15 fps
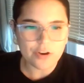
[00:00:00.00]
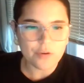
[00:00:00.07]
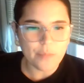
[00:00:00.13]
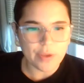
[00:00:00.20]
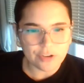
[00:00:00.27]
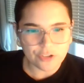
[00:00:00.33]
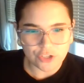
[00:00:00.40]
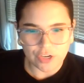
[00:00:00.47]
that you're
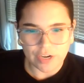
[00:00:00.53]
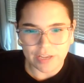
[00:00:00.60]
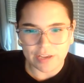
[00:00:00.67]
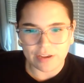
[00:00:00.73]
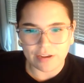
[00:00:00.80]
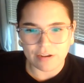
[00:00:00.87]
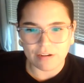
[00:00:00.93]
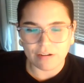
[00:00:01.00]

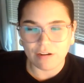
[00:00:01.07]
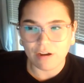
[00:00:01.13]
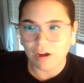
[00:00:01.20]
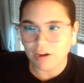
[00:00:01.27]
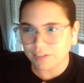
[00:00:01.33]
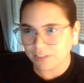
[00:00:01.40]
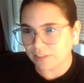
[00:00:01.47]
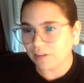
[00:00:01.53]
mentioning
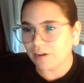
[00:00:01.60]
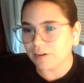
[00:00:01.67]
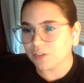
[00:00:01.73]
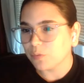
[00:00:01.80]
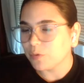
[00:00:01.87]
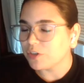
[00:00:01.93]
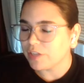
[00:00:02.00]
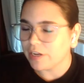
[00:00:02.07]

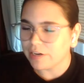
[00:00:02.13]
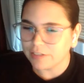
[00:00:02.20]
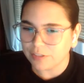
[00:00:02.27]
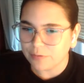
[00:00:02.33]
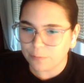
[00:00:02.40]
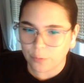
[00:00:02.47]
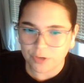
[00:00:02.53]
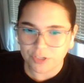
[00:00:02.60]
ocelots, which that is
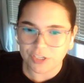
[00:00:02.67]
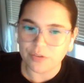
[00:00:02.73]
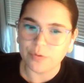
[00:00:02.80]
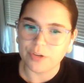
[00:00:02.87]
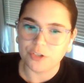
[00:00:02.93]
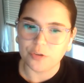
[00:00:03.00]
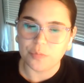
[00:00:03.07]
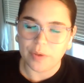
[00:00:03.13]
unfortunate
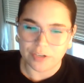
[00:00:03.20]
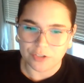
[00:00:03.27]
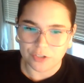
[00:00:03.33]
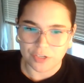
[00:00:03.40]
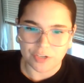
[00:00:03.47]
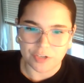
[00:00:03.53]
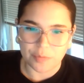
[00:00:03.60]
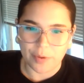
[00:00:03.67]
what you
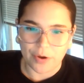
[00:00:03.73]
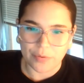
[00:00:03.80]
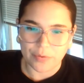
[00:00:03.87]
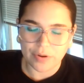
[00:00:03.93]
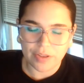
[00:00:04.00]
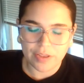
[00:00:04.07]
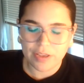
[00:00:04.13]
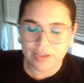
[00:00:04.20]
mentioned
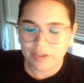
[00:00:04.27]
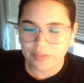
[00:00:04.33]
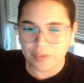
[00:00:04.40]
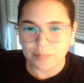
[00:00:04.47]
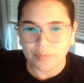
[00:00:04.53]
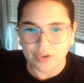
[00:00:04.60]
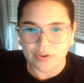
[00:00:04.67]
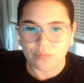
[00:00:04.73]
about
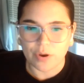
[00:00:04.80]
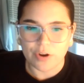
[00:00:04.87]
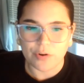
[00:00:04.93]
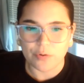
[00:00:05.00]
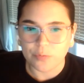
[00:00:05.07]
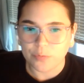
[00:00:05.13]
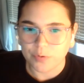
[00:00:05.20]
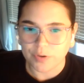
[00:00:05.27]
them being run
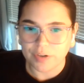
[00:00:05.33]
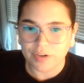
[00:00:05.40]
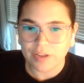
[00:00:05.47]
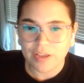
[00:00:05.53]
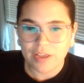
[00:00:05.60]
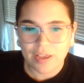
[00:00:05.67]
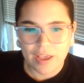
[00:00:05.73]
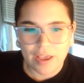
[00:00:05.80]
over,
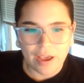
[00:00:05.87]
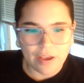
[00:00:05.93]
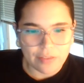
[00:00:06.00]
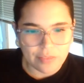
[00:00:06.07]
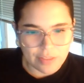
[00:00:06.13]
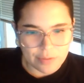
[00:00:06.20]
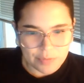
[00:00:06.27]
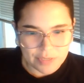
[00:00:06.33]

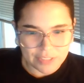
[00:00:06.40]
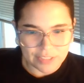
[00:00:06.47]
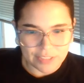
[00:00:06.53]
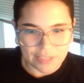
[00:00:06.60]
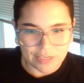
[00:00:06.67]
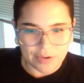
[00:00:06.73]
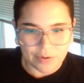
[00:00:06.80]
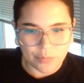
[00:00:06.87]
let me
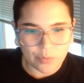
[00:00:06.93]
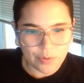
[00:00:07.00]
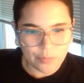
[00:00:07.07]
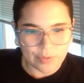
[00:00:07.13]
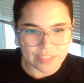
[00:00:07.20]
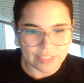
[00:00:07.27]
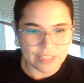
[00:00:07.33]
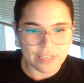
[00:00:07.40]
see, where
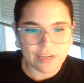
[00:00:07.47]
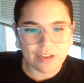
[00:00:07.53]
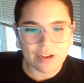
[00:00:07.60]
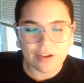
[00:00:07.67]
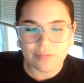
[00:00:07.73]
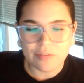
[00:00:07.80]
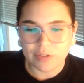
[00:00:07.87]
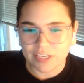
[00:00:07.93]
was it?
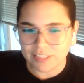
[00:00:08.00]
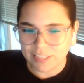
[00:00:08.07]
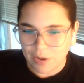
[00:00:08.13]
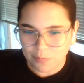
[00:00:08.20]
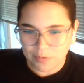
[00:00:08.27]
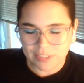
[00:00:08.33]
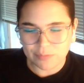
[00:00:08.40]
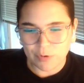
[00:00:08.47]
Because
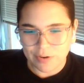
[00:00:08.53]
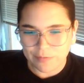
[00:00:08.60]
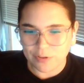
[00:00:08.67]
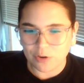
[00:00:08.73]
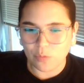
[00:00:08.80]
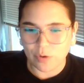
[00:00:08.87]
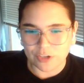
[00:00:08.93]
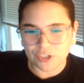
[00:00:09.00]
that was one of
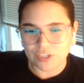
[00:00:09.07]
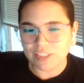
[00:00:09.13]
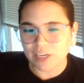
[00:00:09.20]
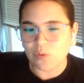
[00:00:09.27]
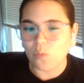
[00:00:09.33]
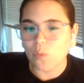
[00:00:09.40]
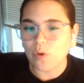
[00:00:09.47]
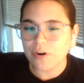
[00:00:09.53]
the questions,
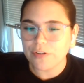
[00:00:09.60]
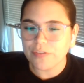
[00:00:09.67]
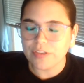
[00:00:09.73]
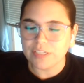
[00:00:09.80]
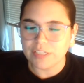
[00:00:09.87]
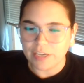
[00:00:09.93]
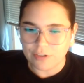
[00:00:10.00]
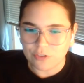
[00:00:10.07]
like, what are the
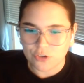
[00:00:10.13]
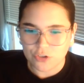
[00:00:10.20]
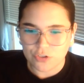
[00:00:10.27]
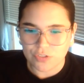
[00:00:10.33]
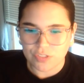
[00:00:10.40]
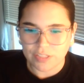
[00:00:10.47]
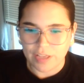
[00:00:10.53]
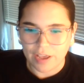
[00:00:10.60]

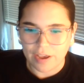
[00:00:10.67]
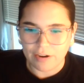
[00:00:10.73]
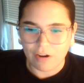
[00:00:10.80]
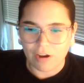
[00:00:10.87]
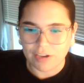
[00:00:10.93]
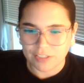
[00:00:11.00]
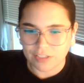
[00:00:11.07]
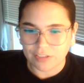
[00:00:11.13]
dangers that
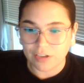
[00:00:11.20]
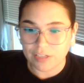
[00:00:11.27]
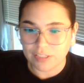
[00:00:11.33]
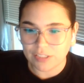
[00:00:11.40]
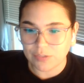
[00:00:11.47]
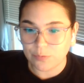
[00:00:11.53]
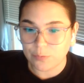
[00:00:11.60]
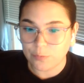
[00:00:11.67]

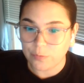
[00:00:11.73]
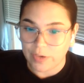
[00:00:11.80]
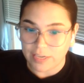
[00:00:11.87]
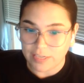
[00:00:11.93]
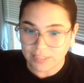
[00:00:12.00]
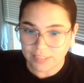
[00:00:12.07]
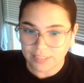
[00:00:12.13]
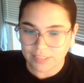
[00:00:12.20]
ocelots
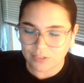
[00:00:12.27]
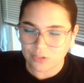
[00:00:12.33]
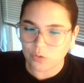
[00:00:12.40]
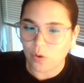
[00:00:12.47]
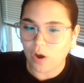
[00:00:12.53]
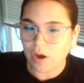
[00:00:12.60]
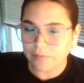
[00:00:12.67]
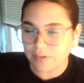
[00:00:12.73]
face?
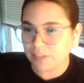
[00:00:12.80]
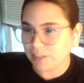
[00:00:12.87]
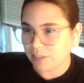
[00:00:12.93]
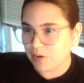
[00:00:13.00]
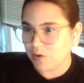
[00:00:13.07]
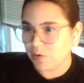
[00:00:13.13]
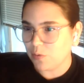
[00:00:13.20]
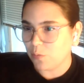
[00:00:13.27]
So
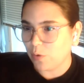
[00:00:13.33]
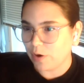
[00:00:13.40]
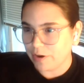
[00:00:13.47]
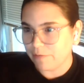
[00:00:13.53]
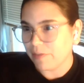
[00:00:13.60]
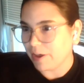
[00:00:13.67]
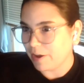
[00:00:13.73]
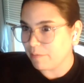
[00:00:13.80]
obviously one
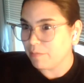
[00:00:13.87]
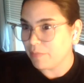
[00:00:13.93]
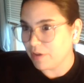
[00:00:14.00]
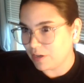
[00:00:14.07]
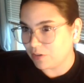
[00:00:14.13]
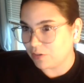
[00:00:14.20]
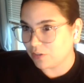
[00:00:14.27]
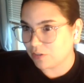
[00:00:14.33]
of them
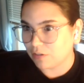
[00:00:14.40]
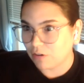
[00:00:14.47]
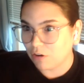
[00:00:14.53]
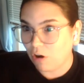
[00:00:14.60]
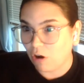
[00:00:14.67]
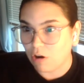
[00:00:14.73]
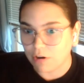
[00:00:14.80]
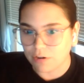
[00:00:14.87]
is
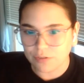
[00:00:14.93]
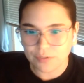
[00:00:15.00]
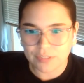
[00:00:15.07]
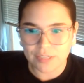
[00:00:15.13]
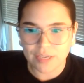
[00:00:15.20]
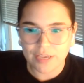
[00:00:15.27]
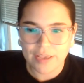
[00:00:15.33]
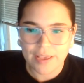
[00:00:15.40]
cars.